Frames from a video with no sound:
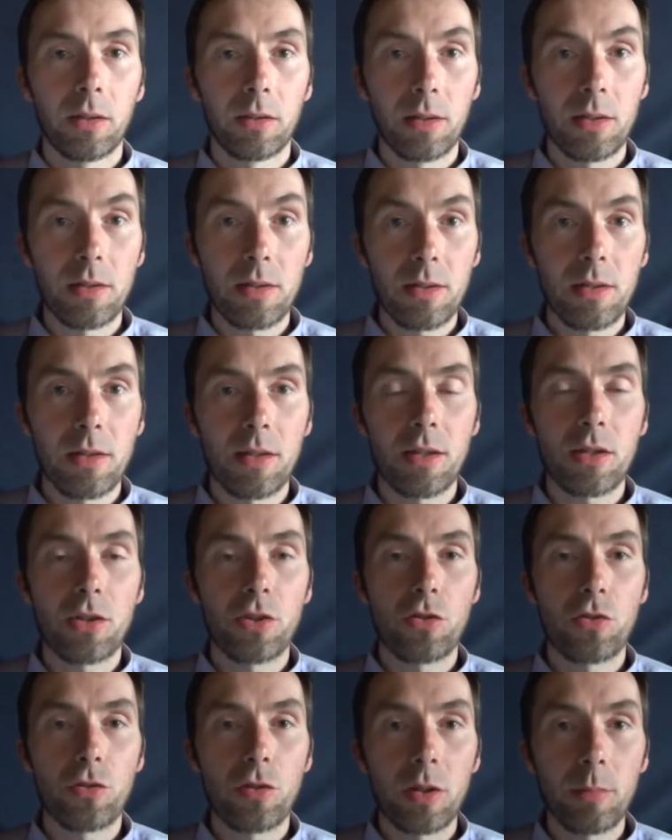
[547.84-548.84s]
This is
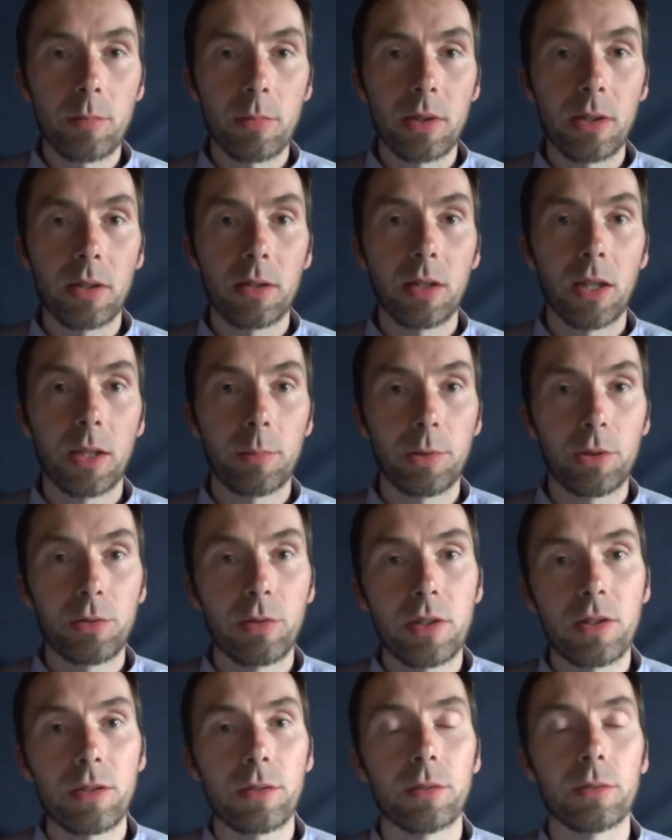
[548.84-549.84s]
extremely
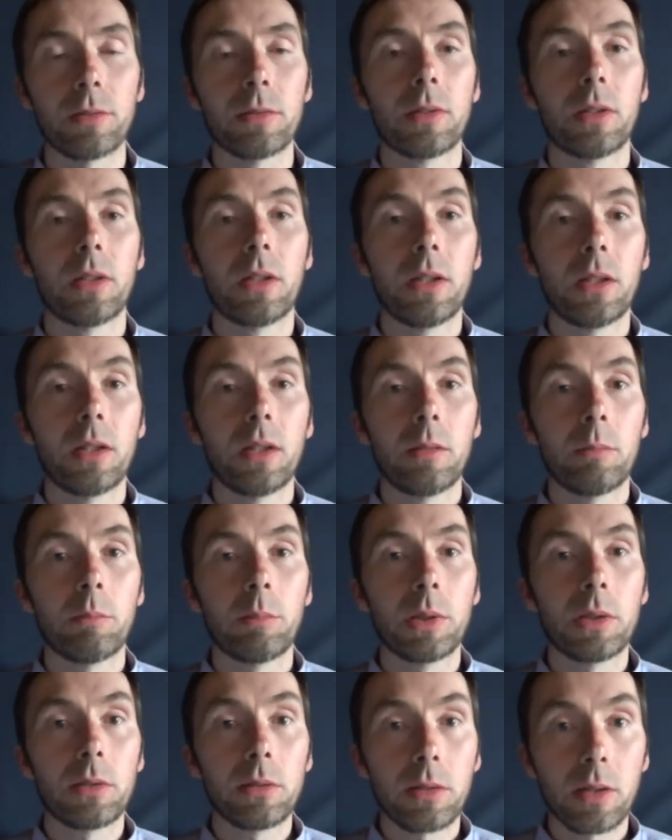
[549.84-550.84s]
hypocritical.
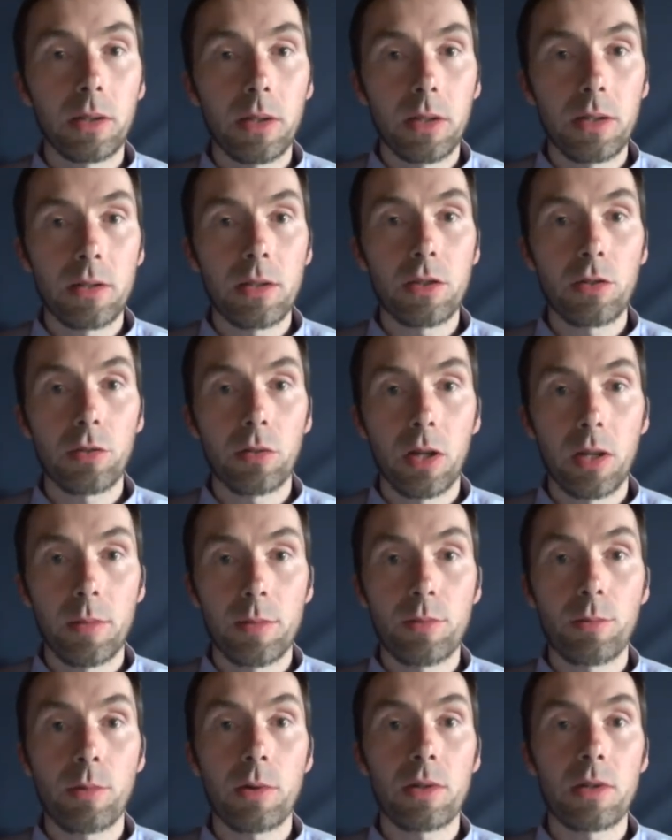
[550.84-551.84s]
Bill Nye
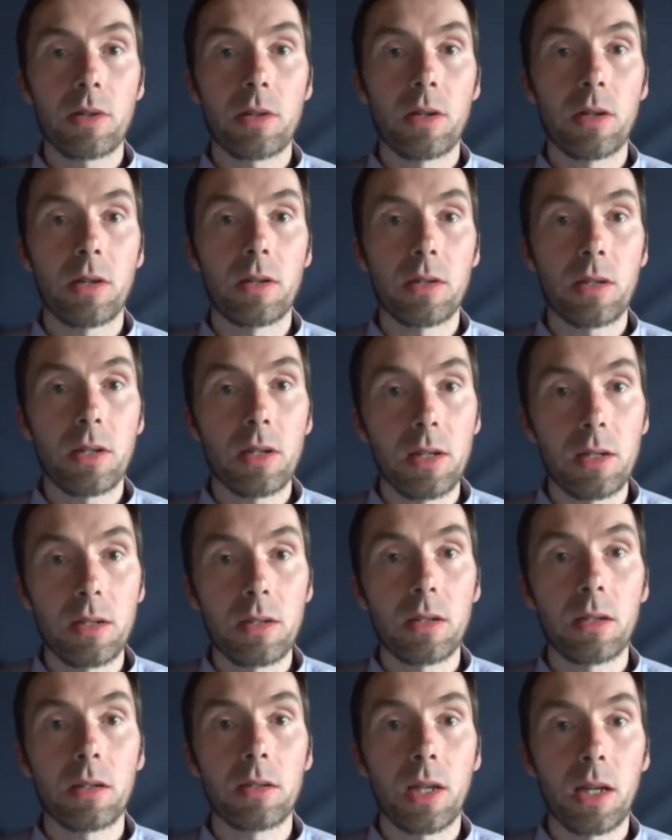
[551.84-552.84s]
describes what science
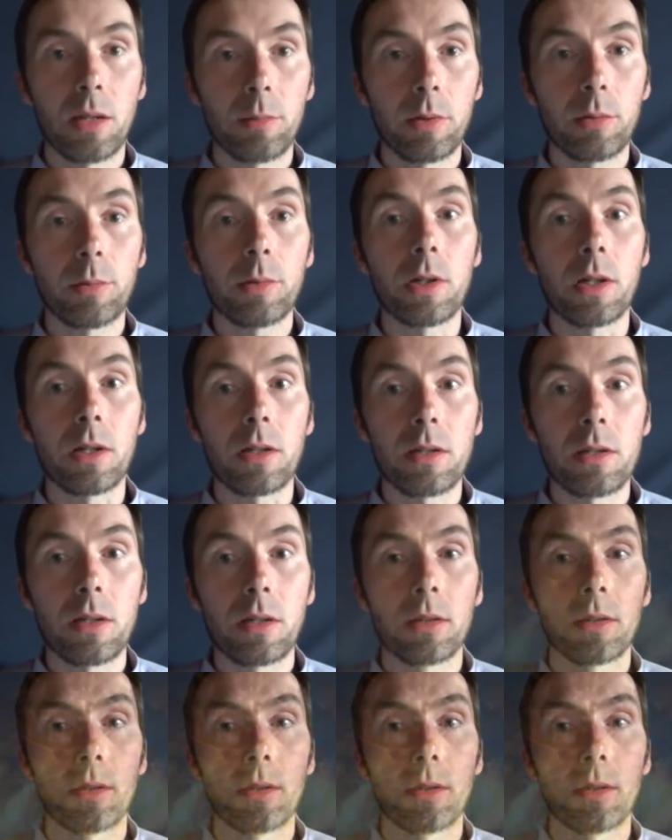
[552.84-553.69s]
is and how it works.